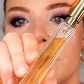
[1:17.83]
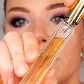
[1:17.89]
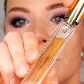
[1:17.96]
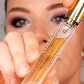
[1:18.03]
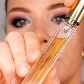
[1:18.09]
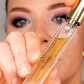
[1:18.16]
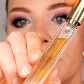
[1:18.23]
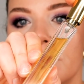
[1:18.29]
as
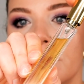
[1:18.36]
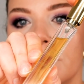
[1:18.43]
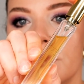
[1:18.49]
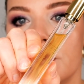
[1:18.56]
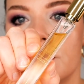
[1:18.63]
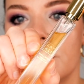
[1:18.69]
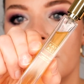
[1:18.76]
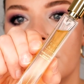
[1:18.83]
soon as it
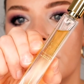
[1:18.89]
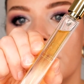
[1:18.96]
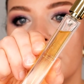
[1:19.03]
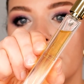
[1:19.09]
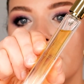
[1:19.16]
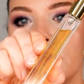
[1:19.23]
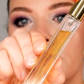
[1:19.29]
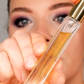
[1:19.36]
was released.
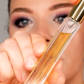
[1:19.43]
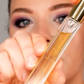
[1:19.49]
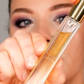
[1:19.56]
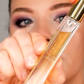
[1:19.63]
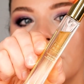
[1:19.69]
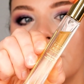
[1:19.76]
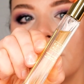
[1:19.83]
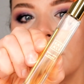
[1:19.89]
I waited a
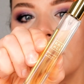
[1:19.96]
couple